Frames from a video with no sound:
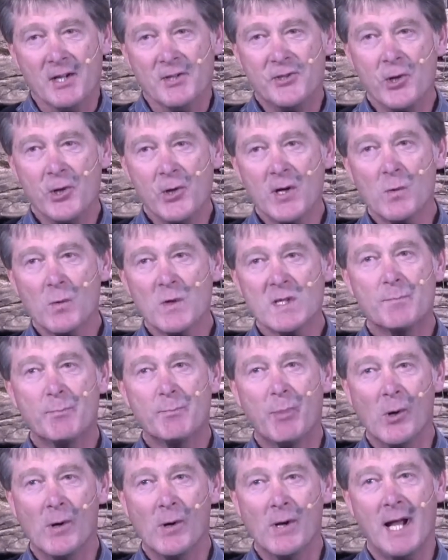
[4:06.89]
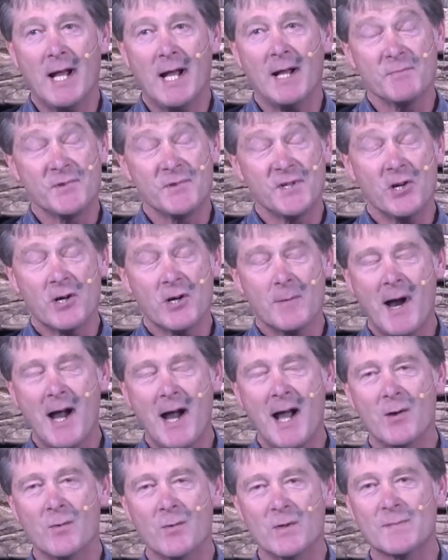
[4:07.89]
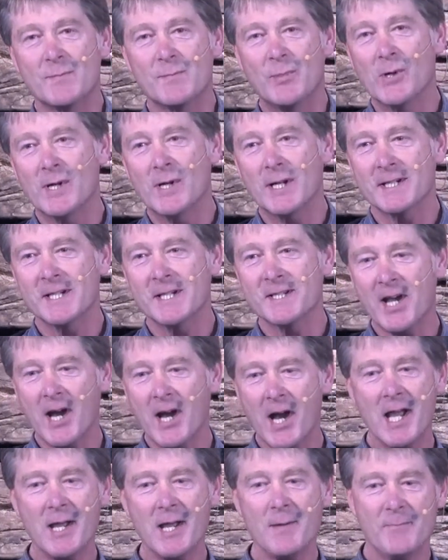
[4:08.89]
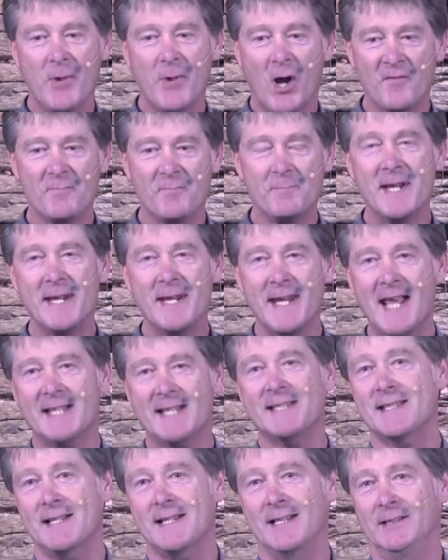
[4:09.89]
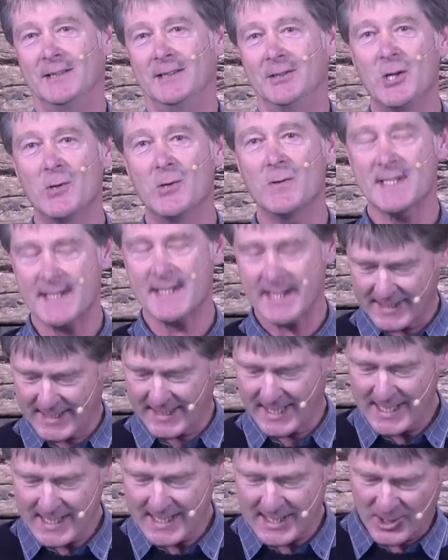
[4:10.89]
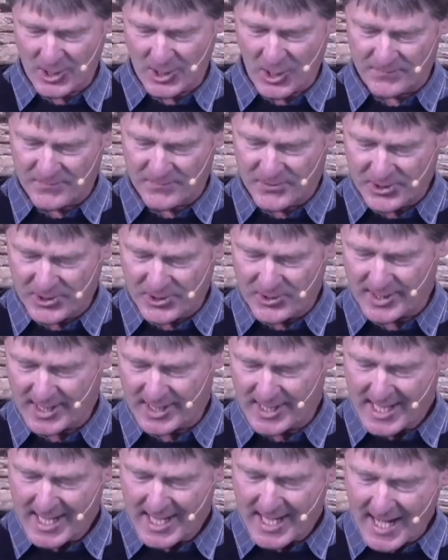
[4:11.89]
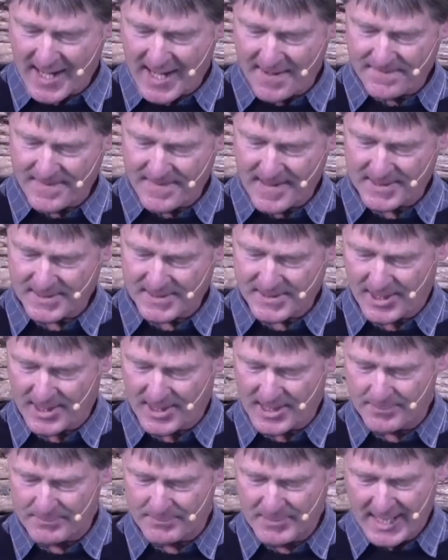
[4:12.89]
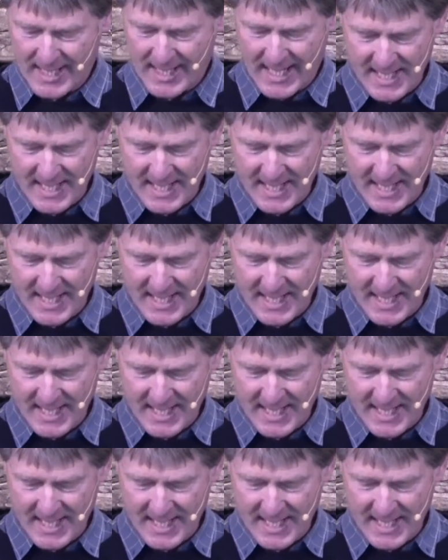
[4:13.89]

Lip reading: Jeremiah was born in a time of Manasseh, who was the king of Judah at that time,